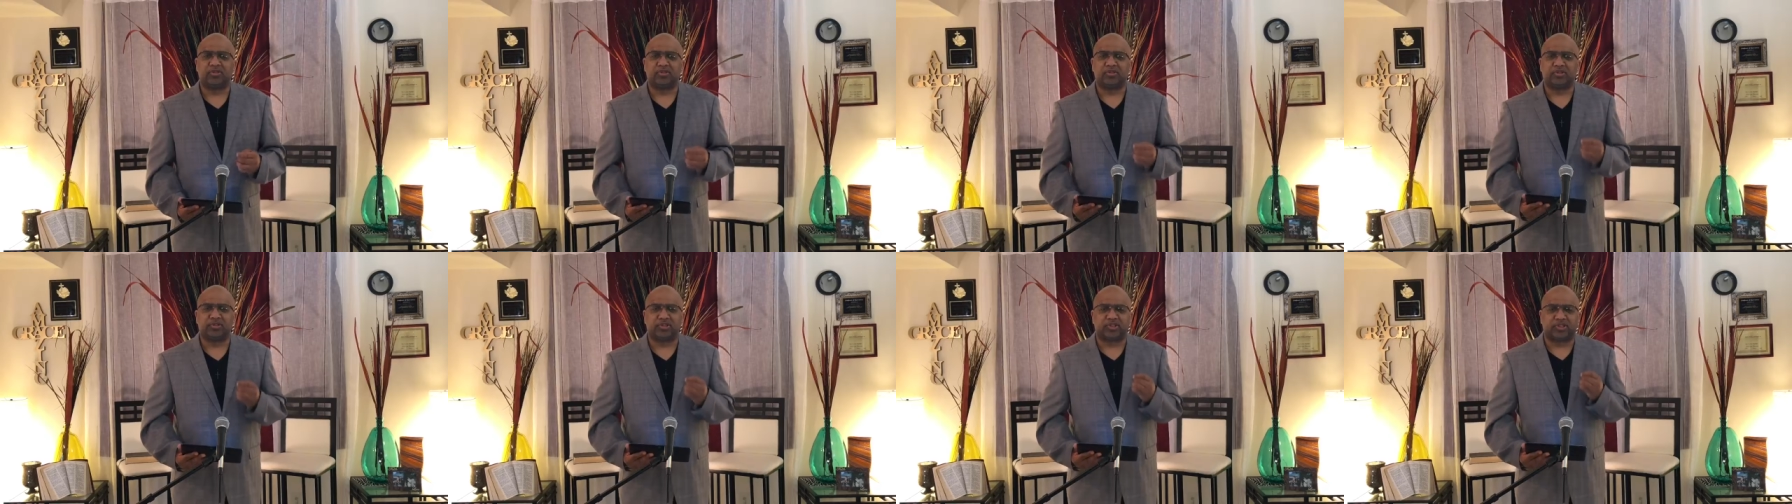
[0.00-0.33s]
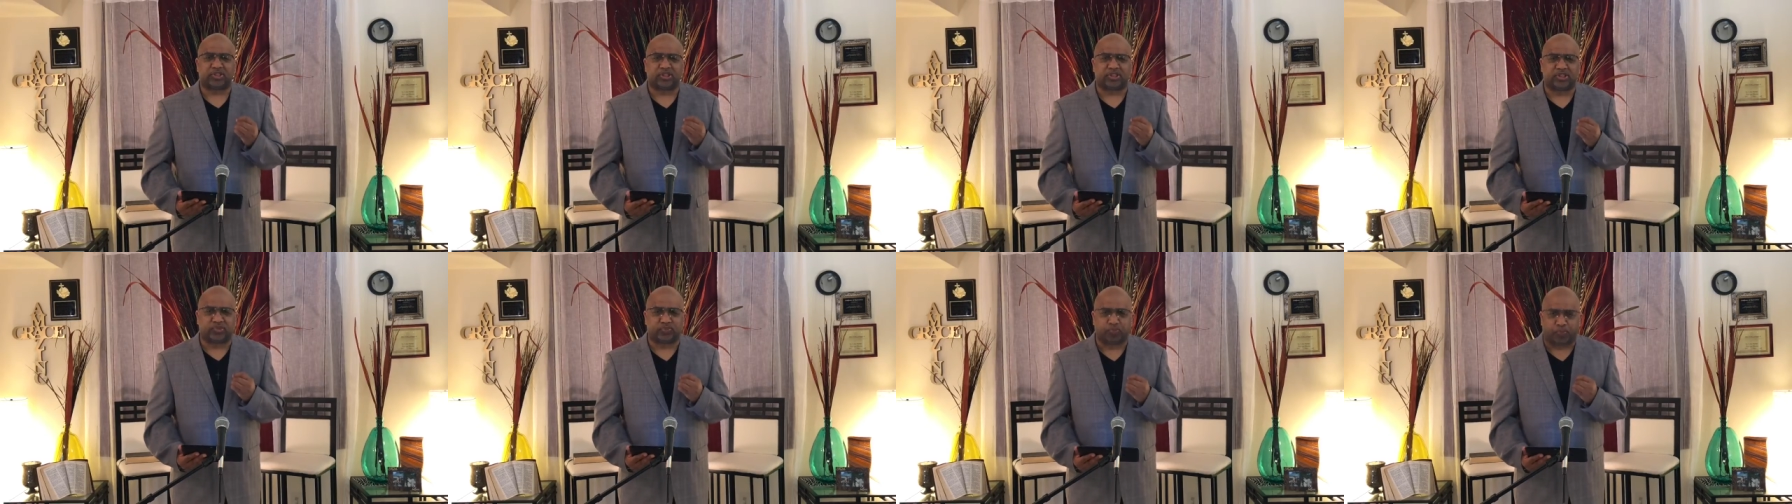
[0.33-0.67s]

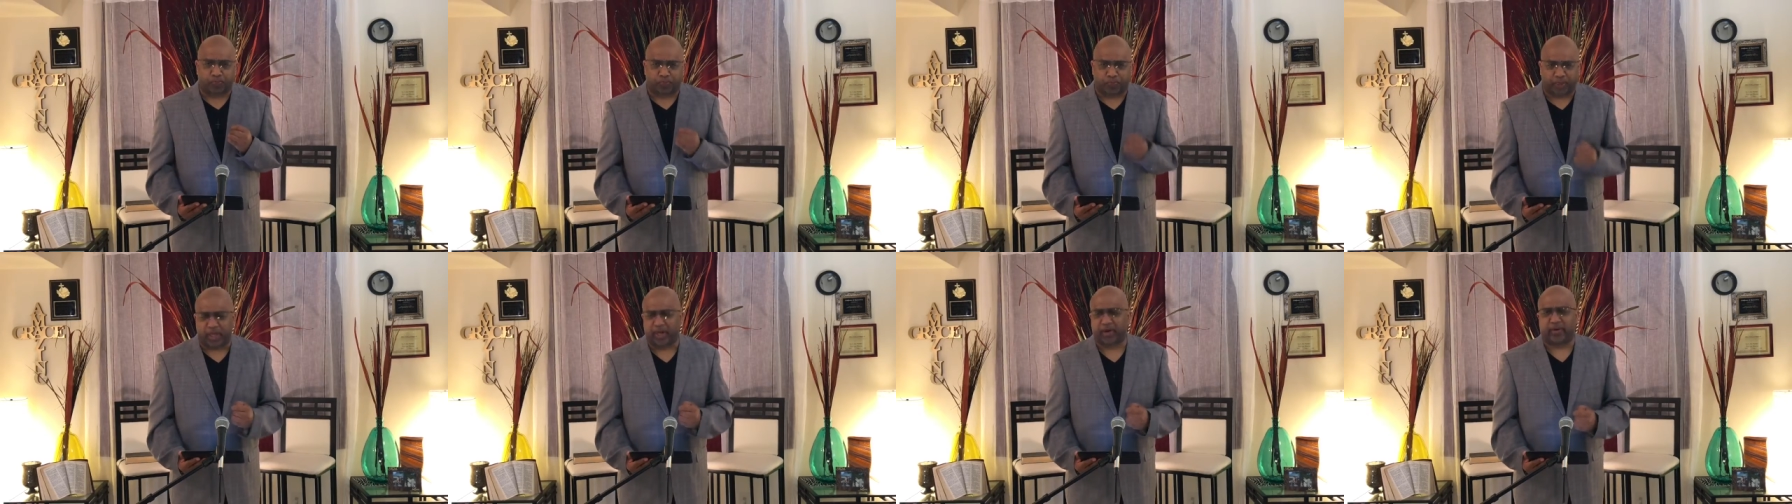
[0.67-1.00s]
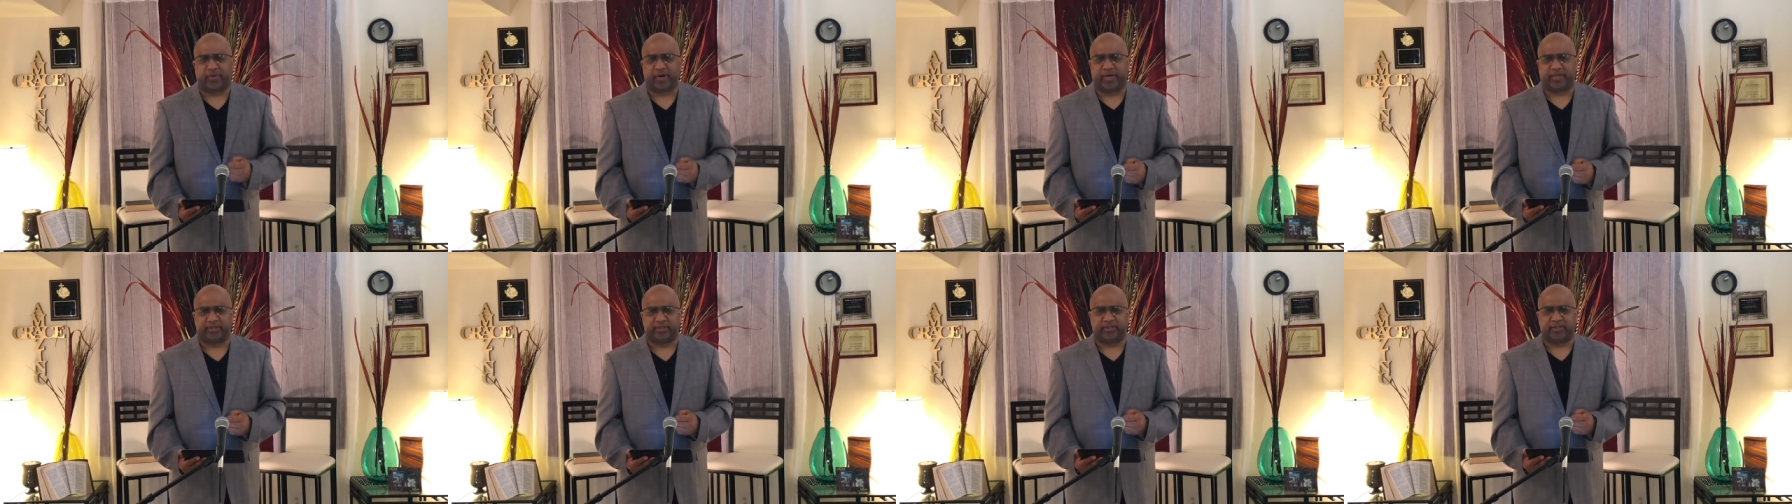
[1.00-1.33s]

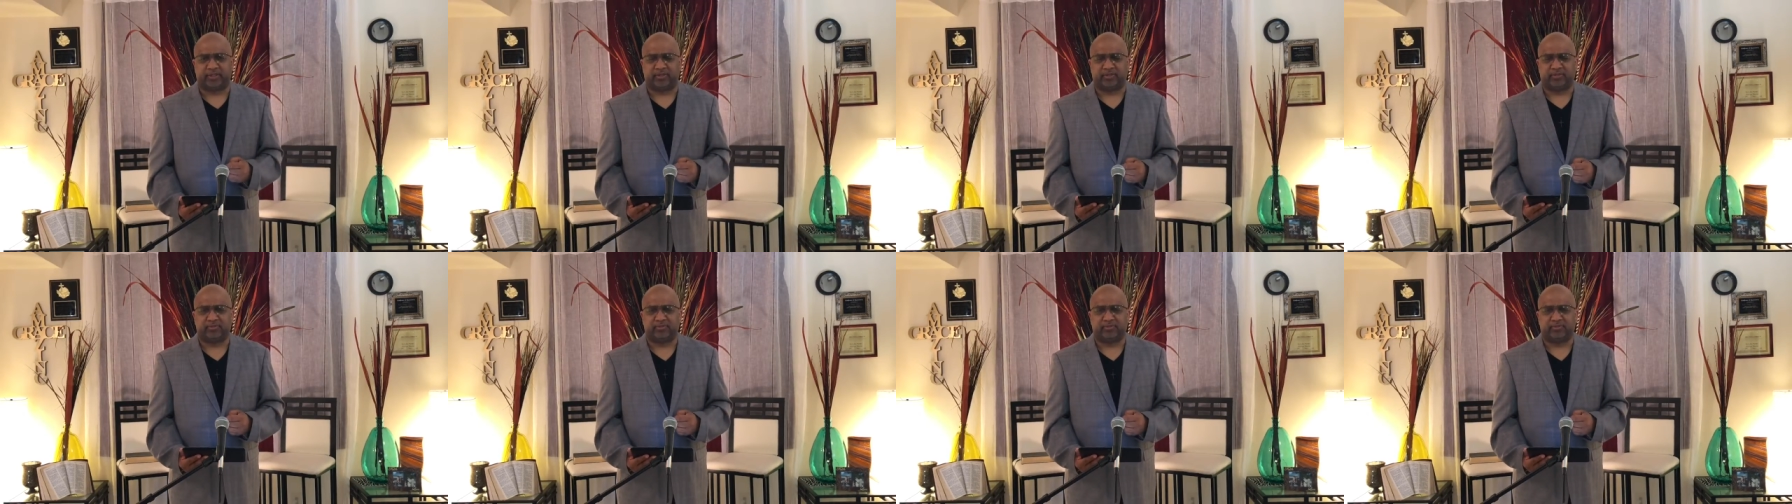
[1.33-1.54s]
spirit.